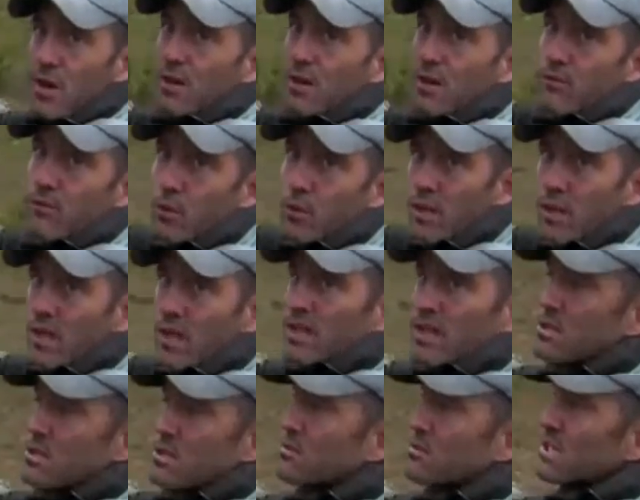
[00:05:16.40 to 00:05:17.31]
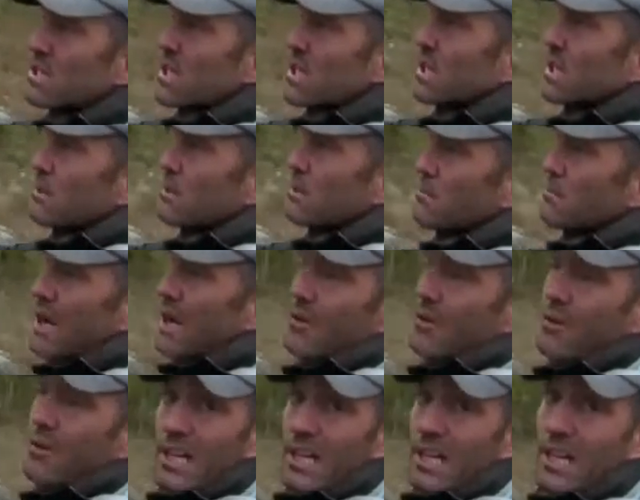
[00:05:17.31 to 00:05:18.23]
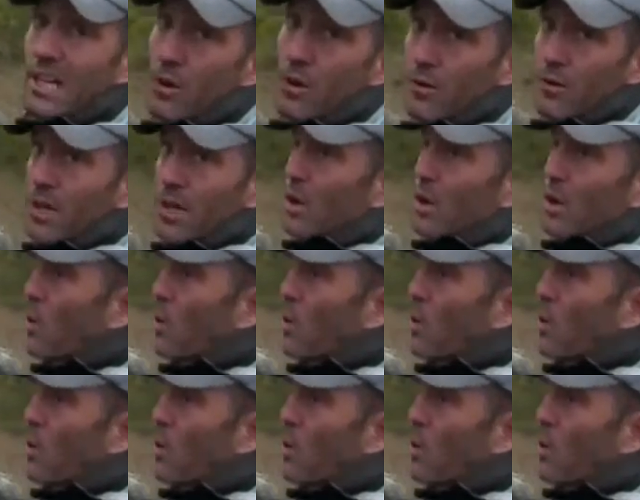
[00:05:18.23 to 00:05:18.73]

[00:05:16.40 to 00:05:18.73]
rainfall, unless you're sitting directly over the